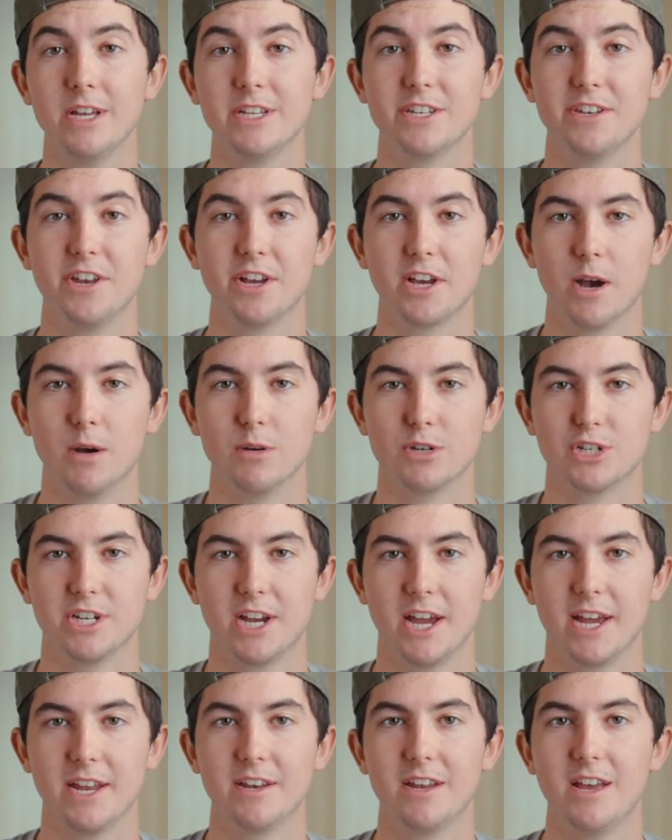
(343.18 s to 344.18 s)

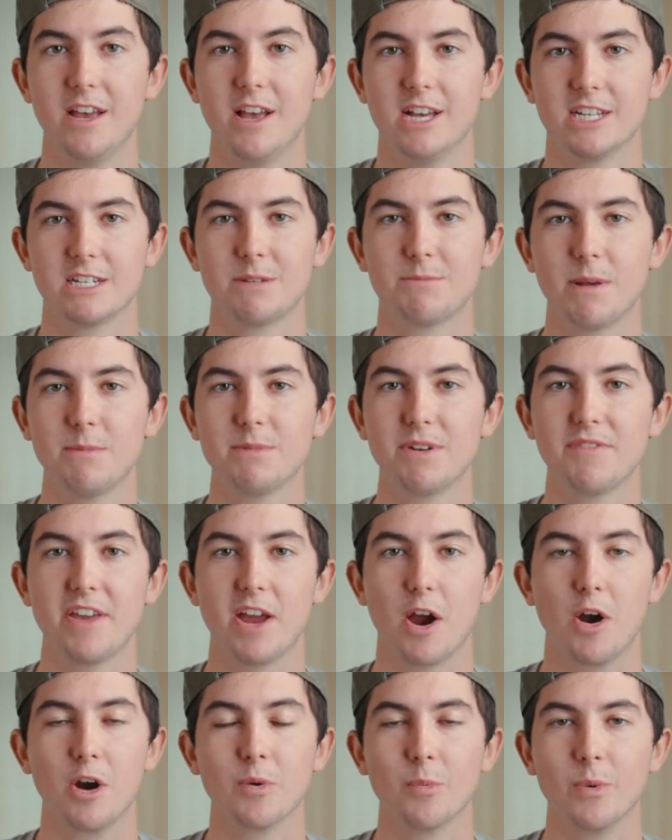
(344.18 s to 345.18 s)
negotiate. Sometimes if they
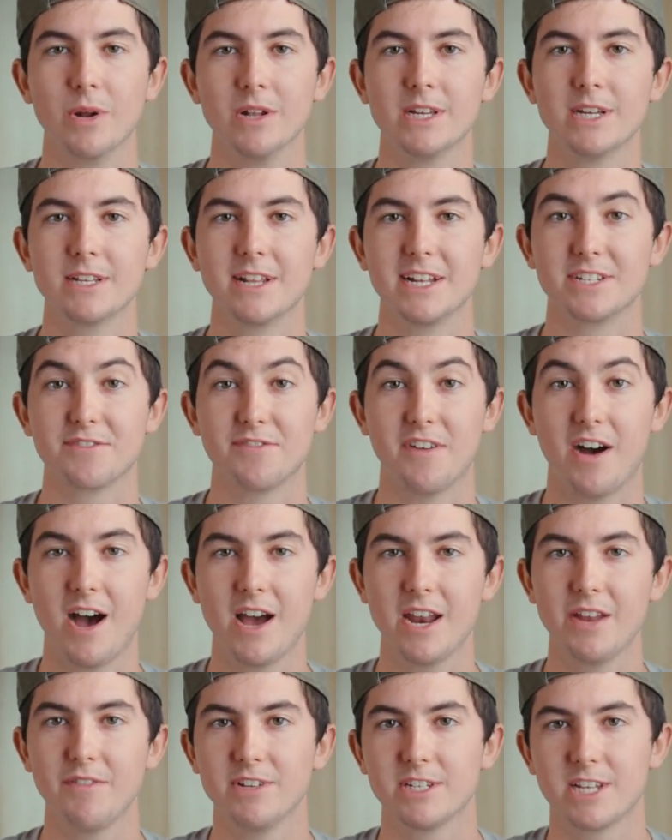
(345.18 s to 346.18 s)
aren't willing, that's
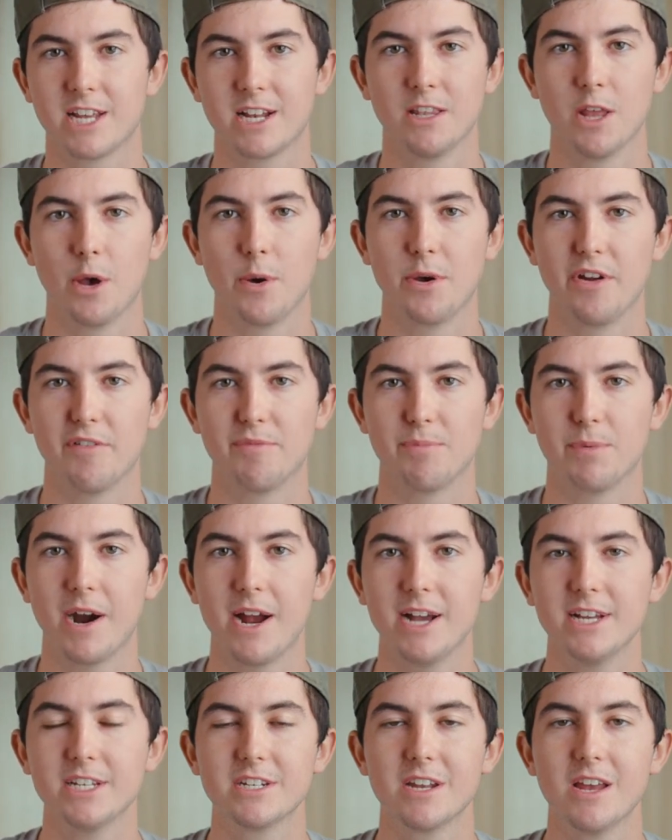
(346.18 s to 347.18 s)
fine if it's at a low enough
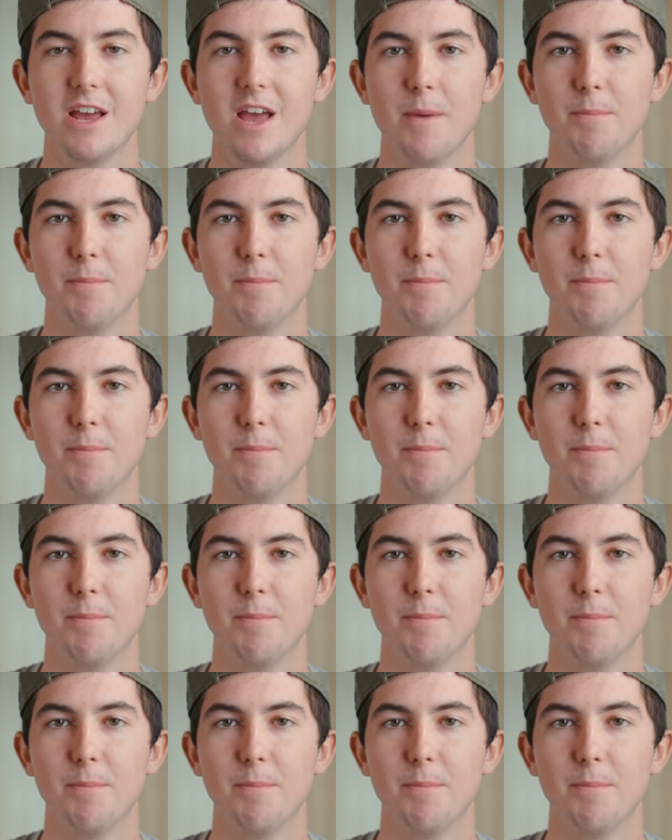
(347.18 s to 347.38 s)
price,